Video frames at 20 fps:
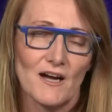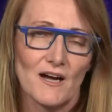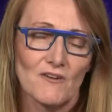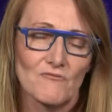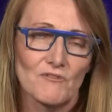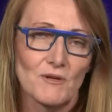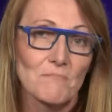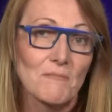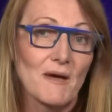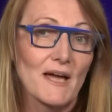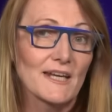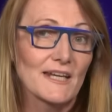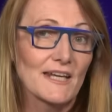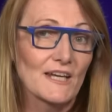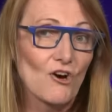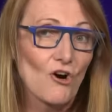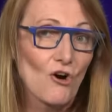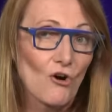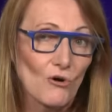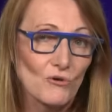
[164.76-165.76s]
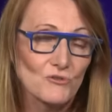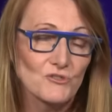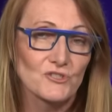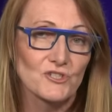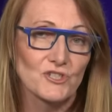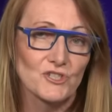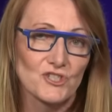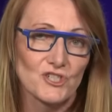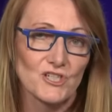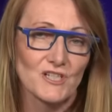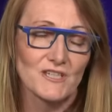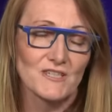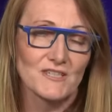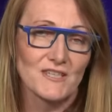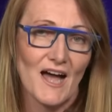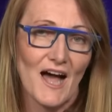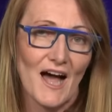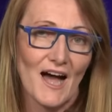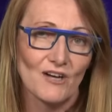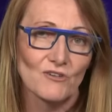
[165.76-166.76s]
remaining
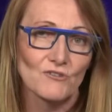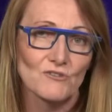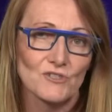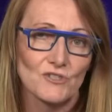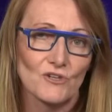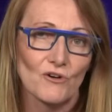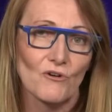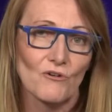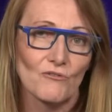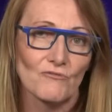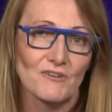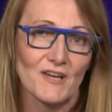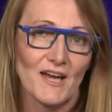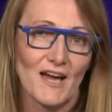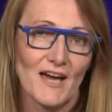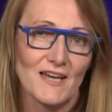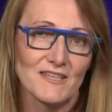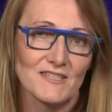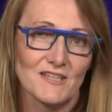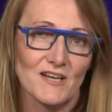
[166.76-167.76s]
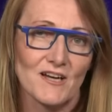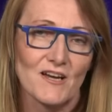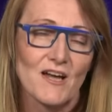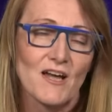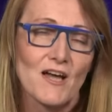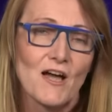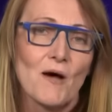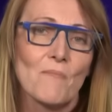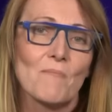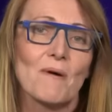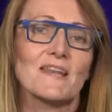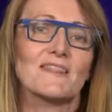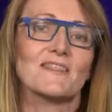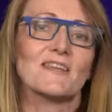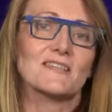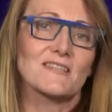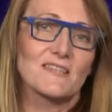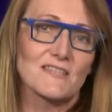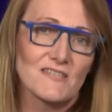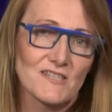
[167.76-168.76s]
hostages out of Gaza. But
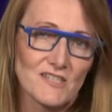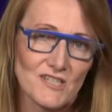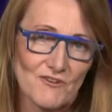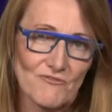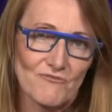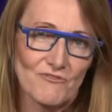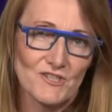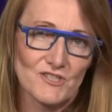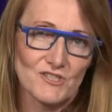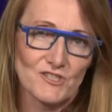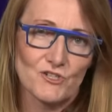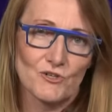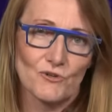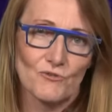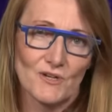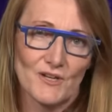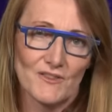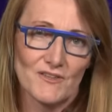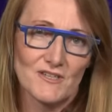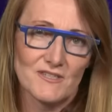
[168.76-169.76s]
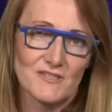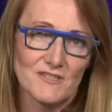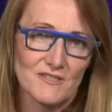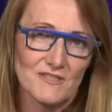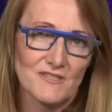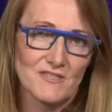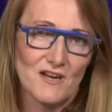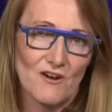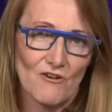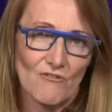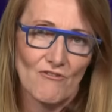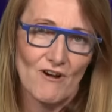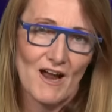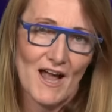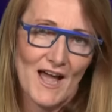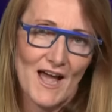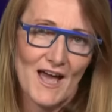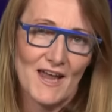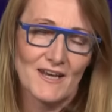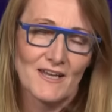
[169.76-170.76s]
this is a different story. This is
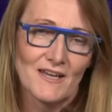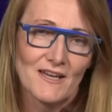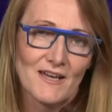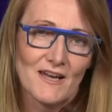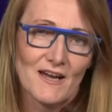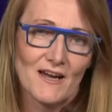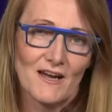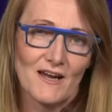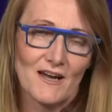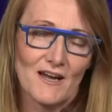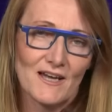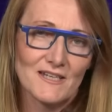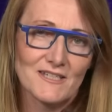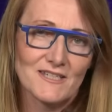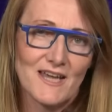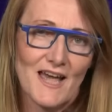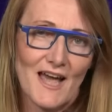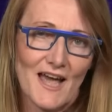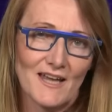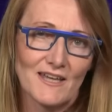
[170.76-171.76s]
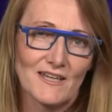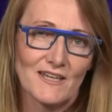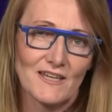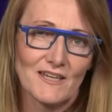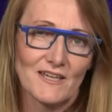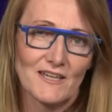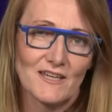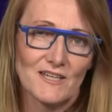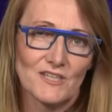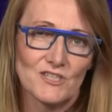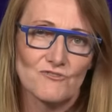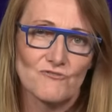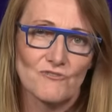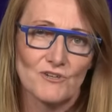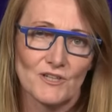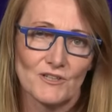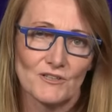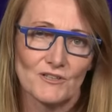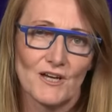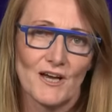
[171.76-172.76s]
Iran attacking
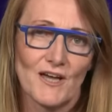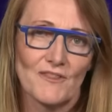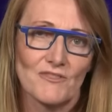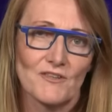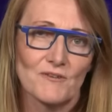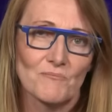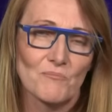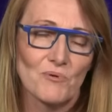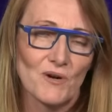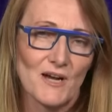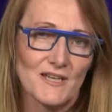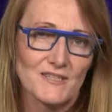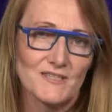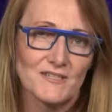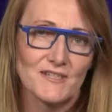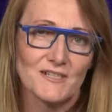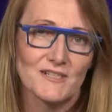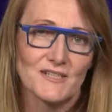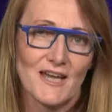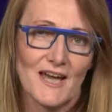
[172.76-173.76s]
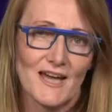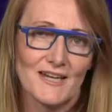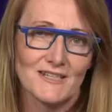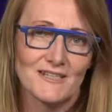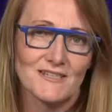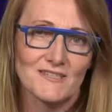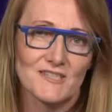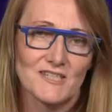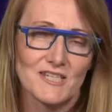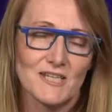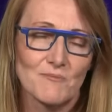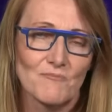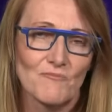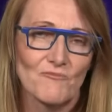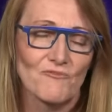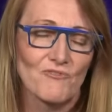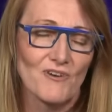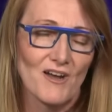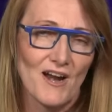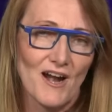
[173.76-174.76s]
Israel, and the president and his
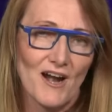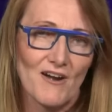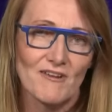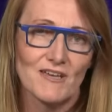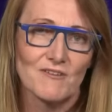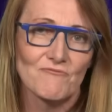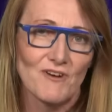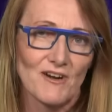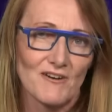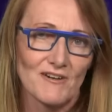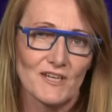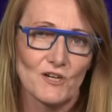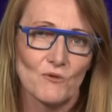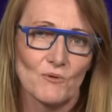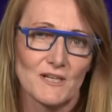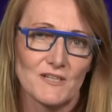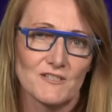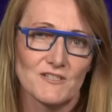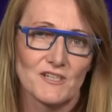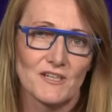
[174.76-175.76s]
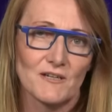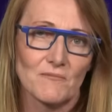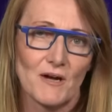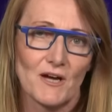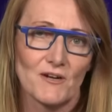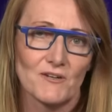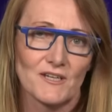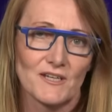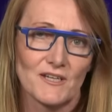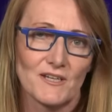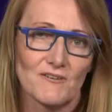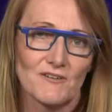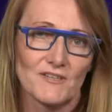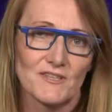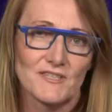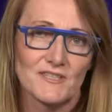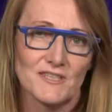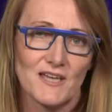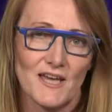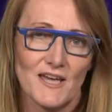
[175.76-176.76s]
team very, very quick to come out here
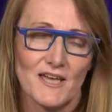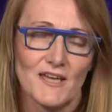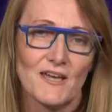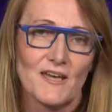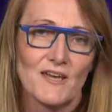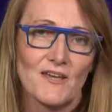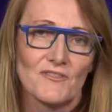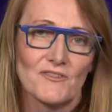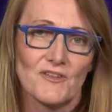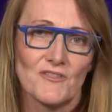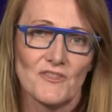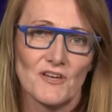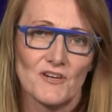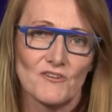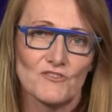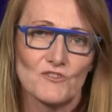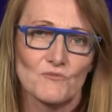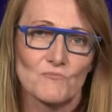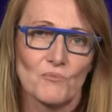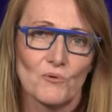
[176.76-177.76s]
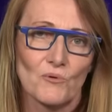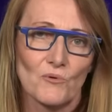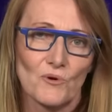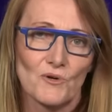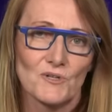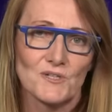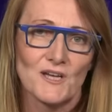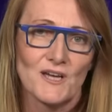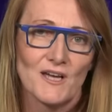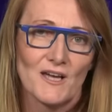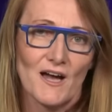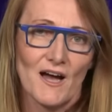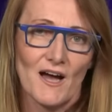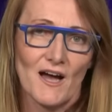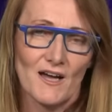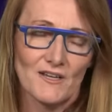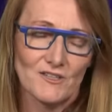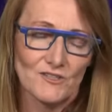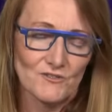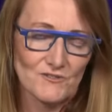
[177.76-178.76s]
and say that their support,
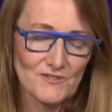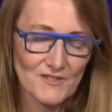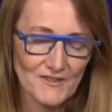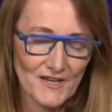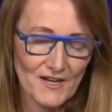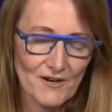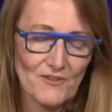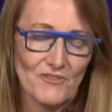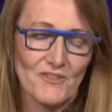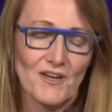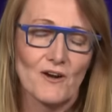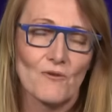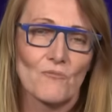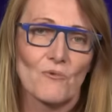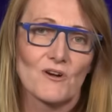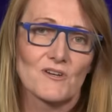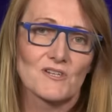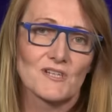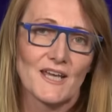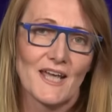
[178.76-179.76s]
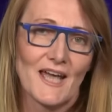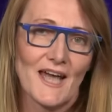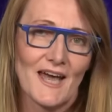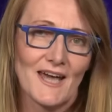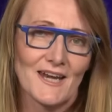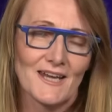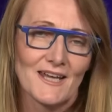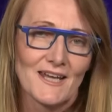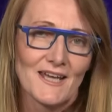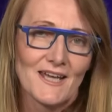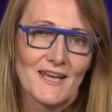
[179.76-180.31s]
using their word again,